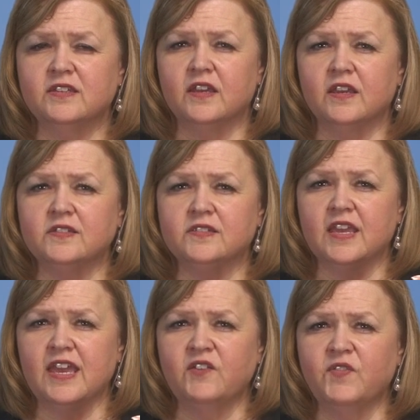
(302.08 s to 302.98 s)
does
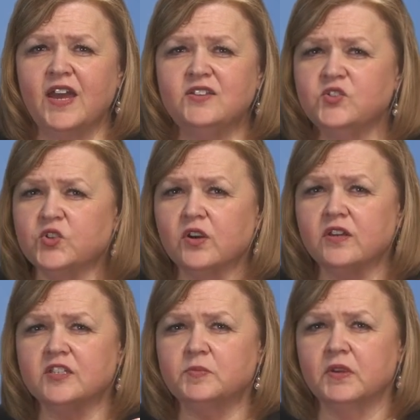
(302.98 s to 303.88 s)
if I start
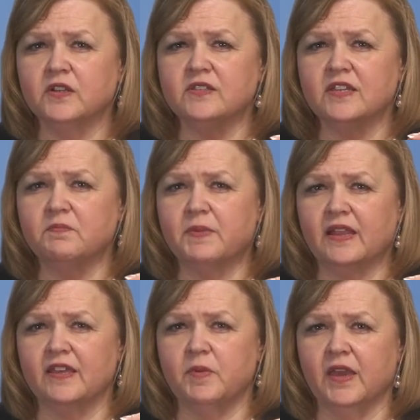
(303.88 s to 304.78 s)
experiencing
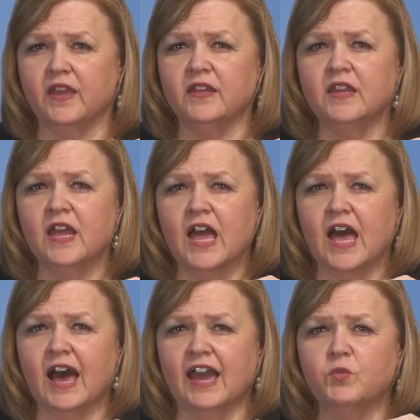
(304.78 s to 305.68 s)
belly pain,
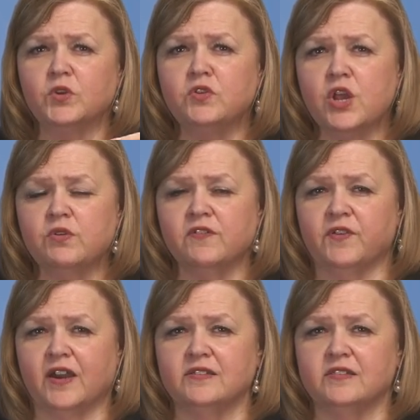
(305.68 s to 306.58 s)
I will
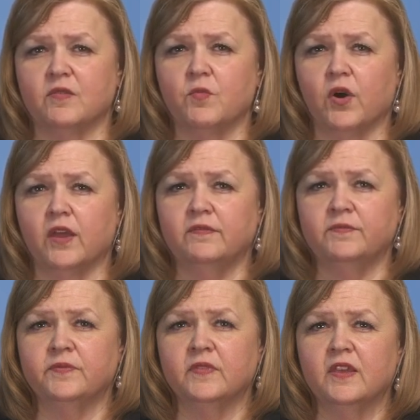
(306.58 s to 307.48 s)
notify someone.
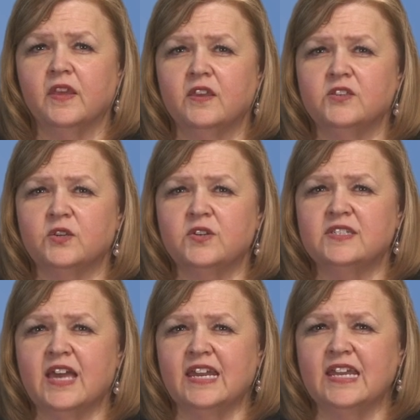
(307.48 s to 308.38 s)
So, does
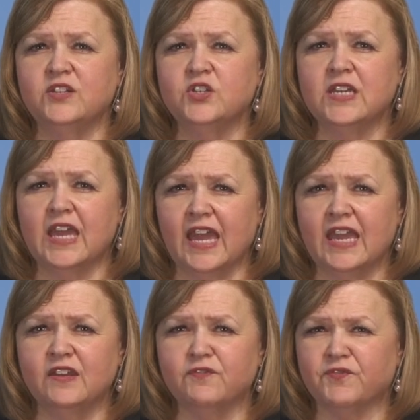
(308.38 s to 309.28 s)
that
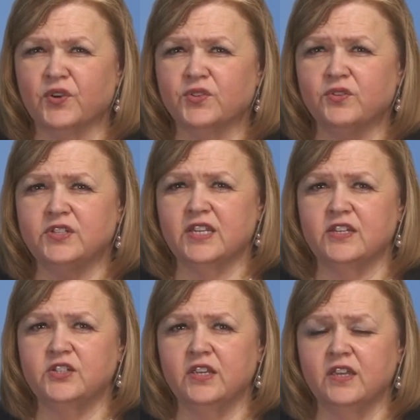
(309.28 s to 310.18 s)
indicate further
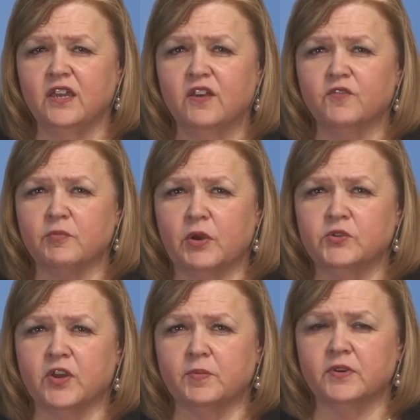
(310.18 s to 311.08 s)
teaching for
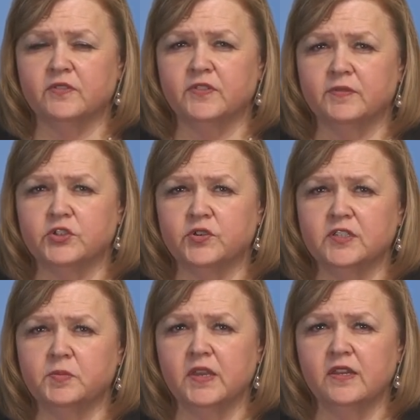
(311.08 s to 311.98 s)
postoperative liver
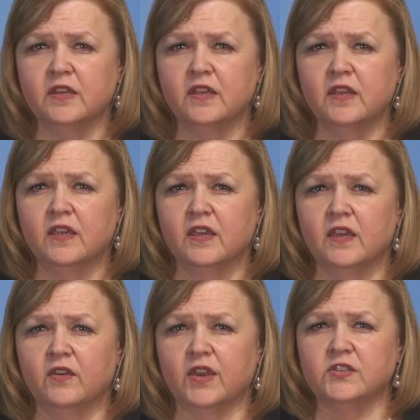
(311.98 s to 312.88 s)
transplant?
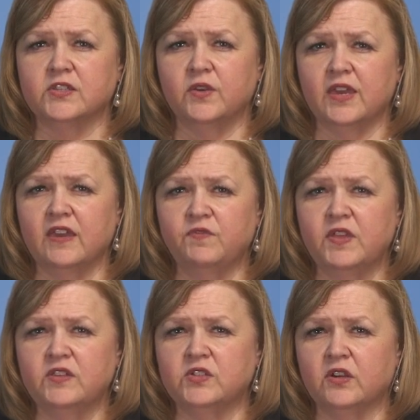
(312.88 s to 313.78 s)
Okay, so if
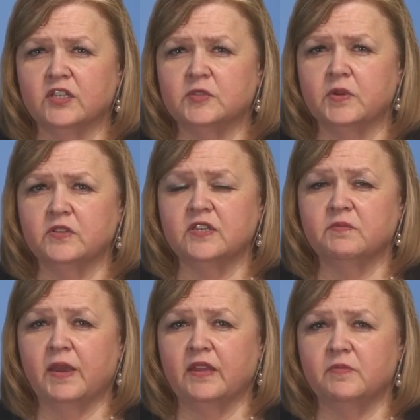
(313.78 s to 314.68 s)
they start experiencing
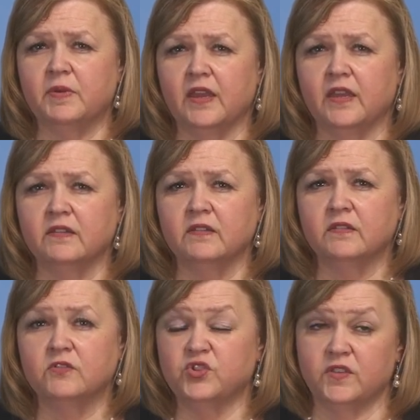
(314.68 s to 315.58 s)
belly pain,
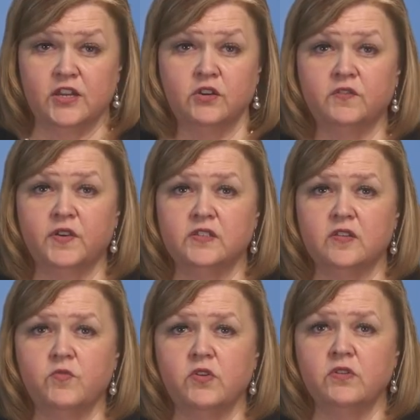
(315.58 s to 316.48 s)
should they notify
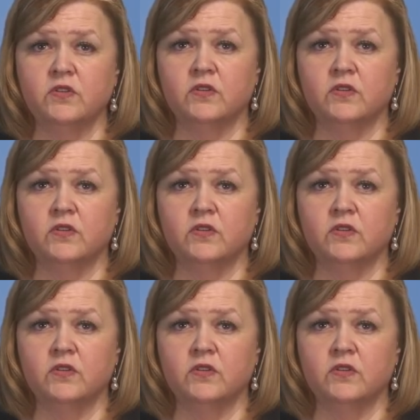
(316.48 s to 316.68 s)
someone?